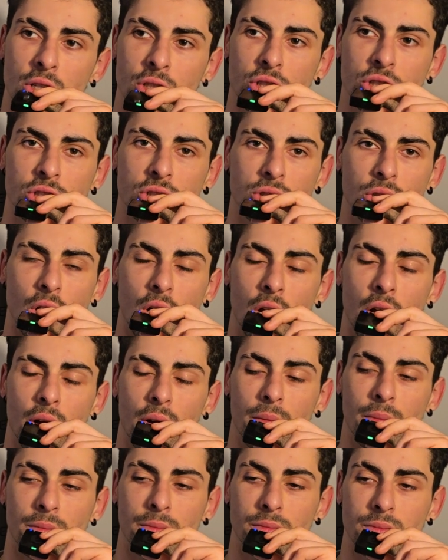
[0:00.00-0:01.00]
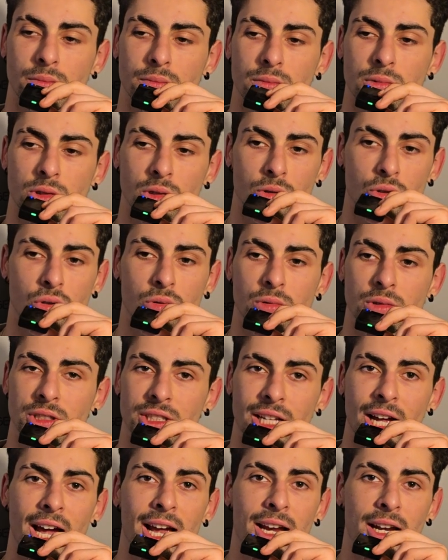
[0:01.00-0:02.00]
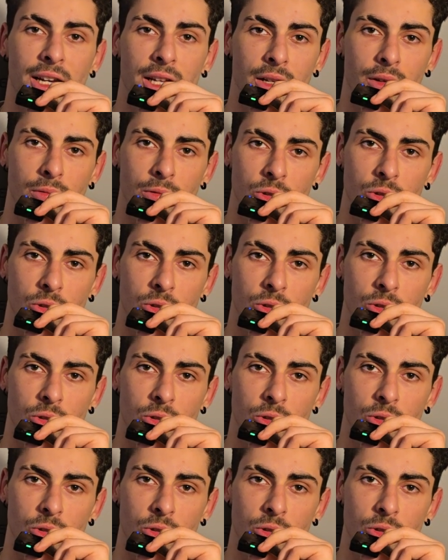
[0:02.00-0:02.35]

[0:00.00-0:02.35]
social anxiety,